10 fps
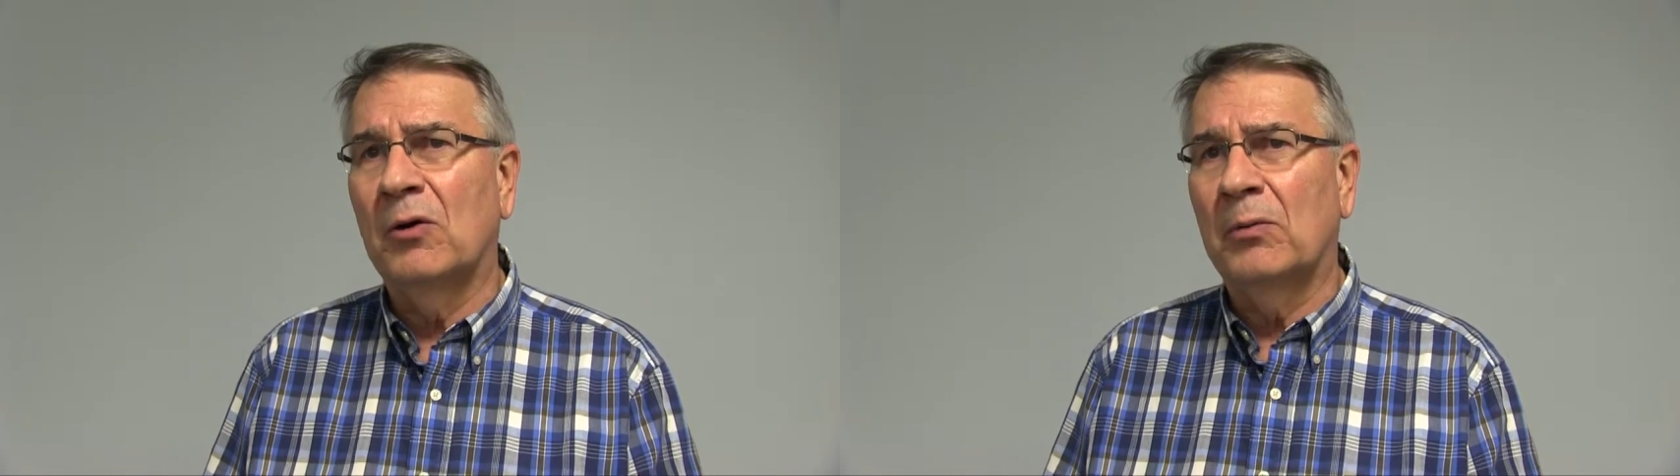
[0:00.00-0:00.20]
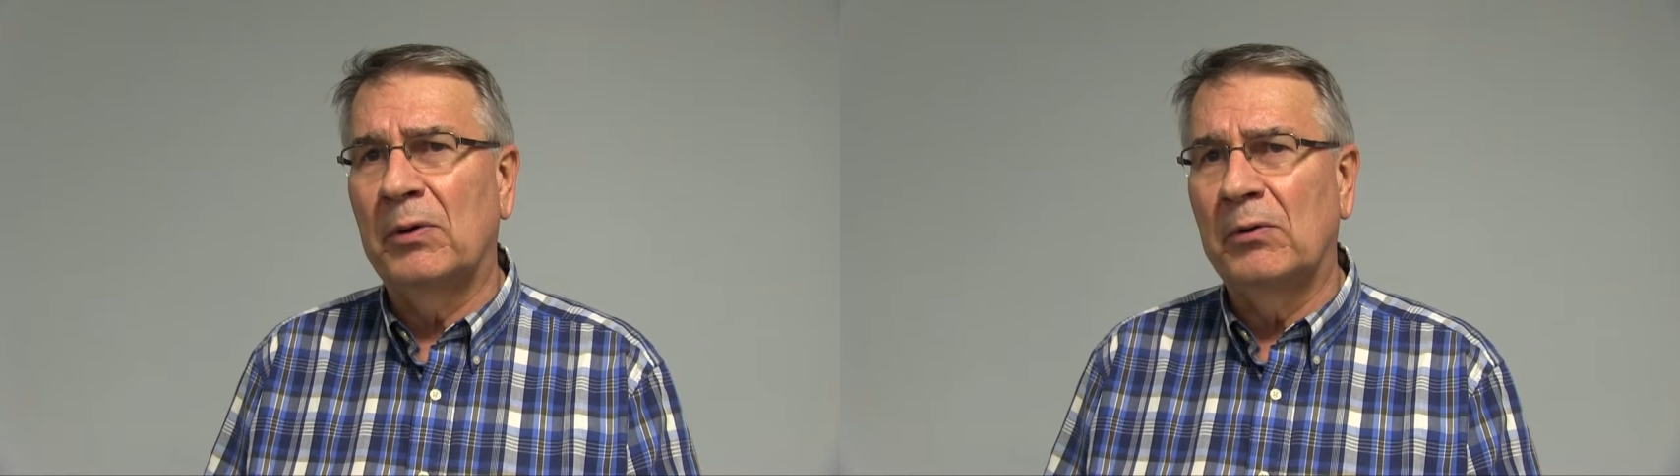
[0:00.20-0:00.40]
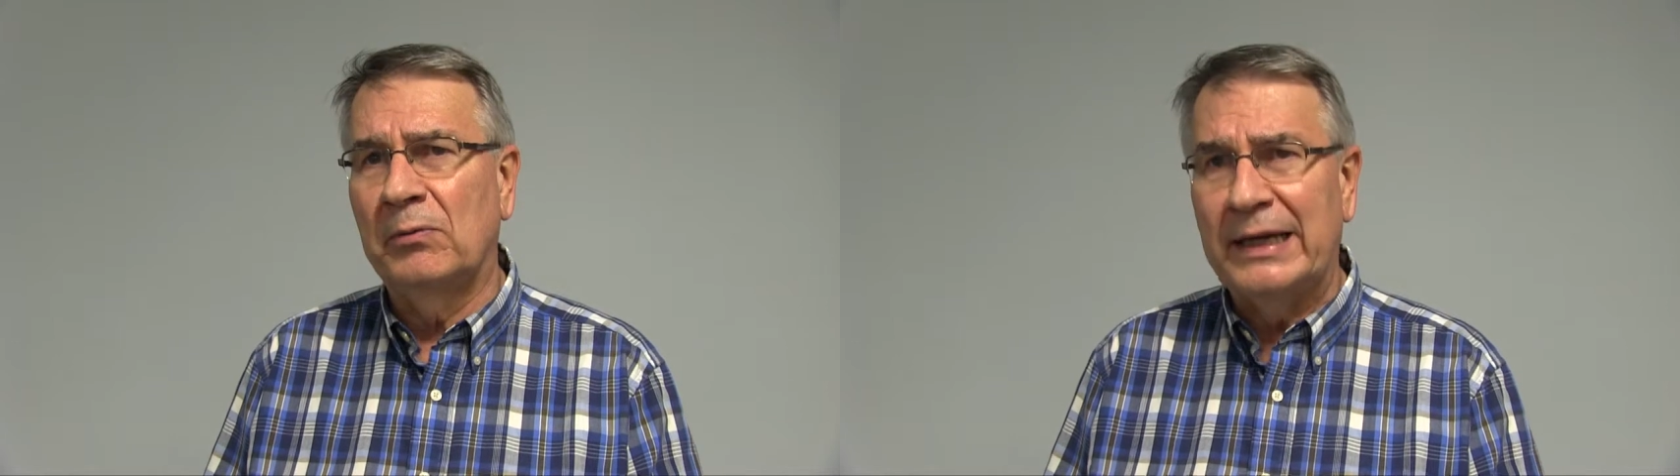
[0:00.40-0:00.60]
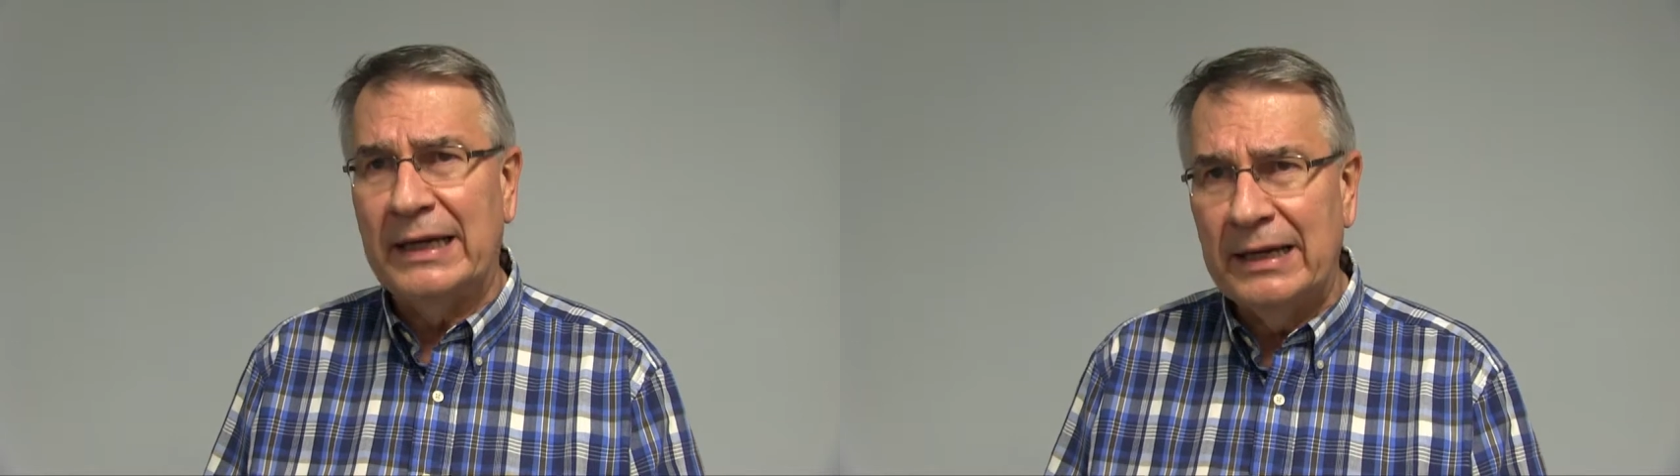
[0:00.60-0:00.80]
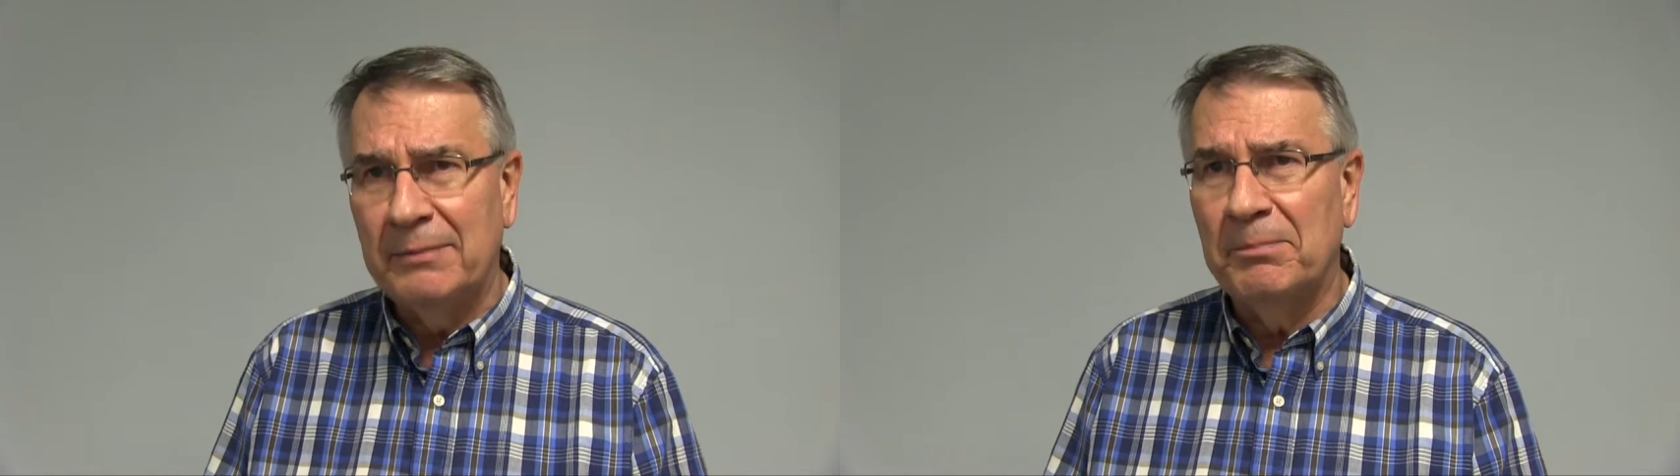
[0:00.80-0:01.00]
or will we
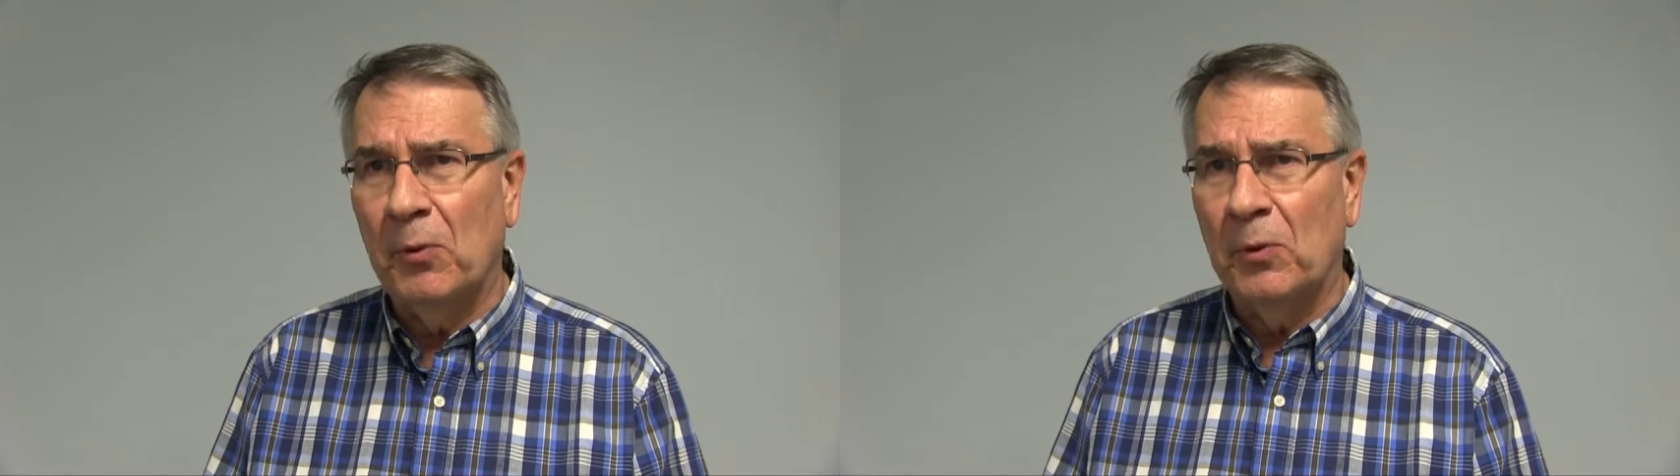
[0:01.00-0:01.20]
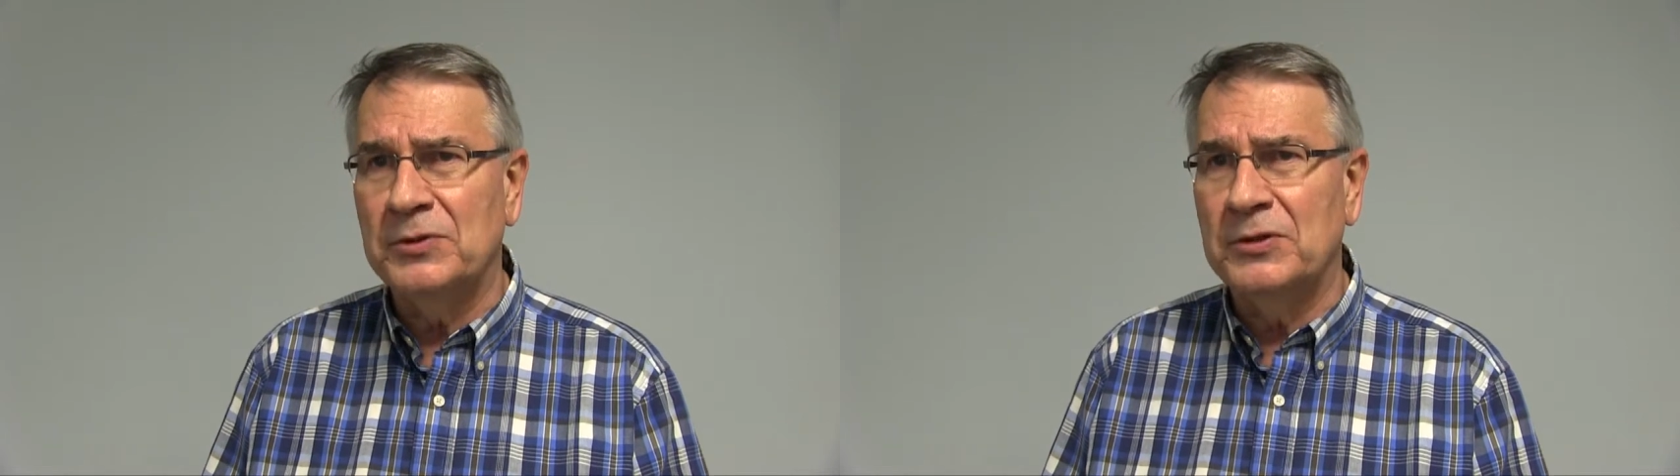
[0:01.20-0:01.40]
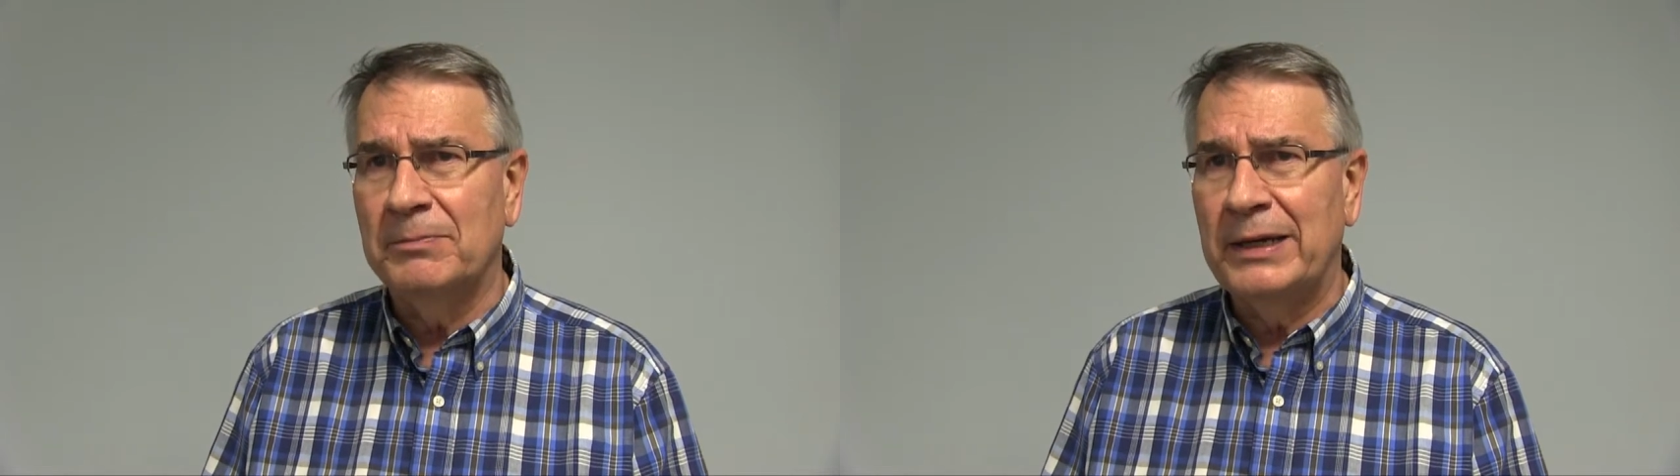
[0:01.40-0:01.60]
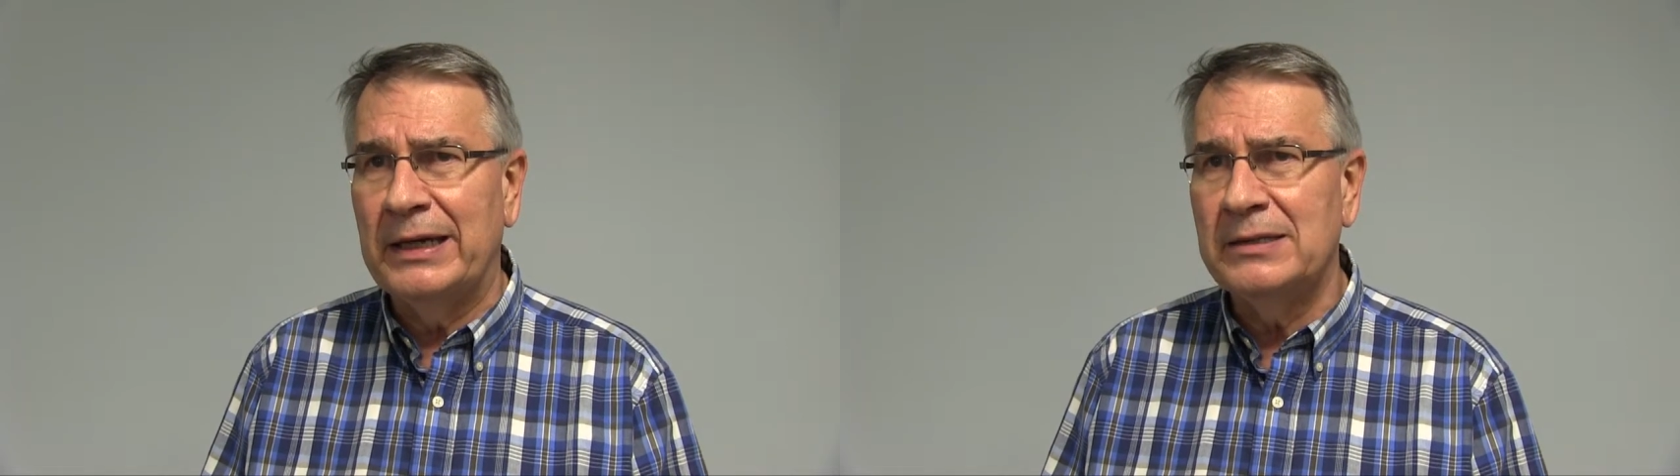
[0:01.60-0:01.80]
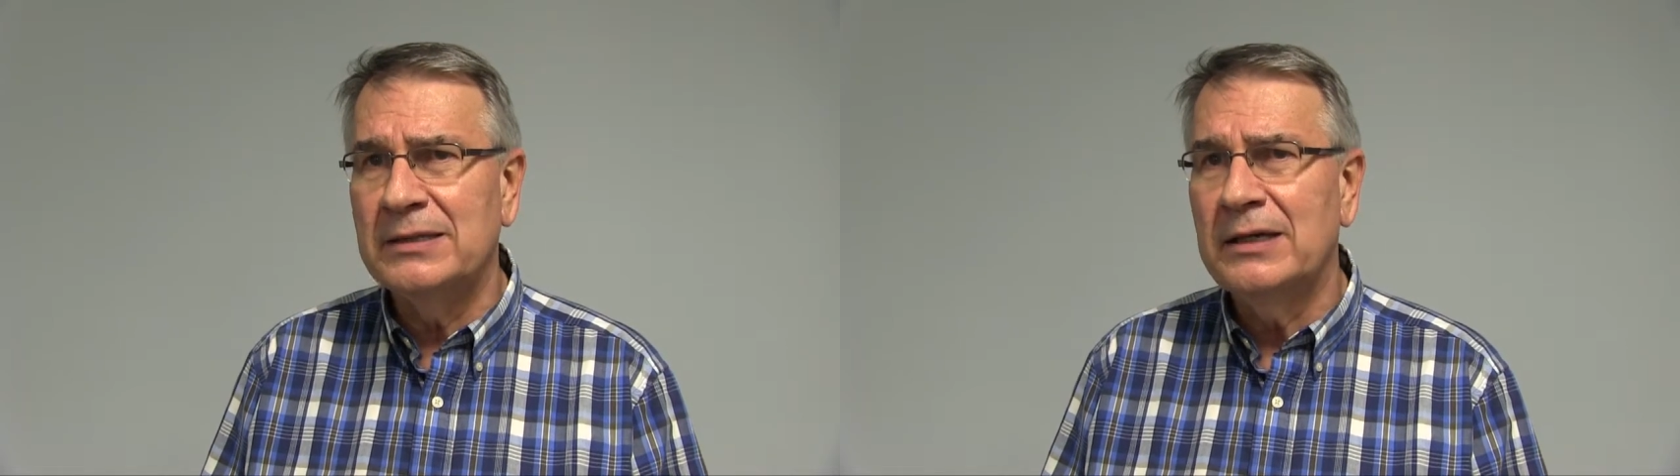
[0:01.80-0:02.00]
import some
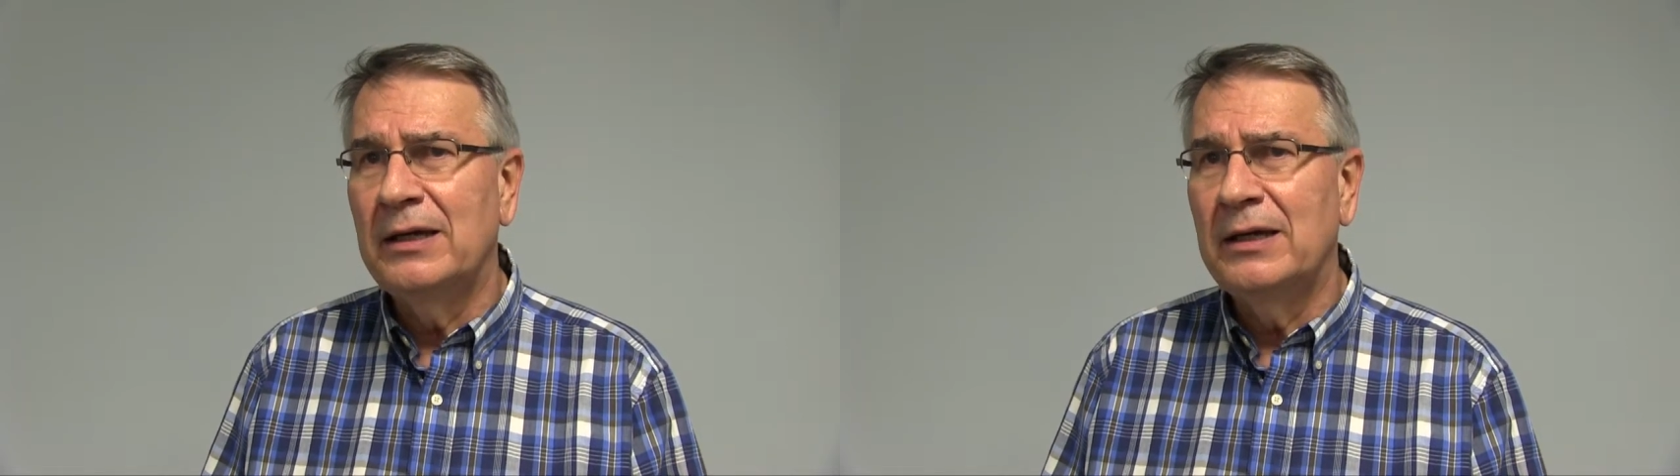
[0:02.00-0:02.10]
beans?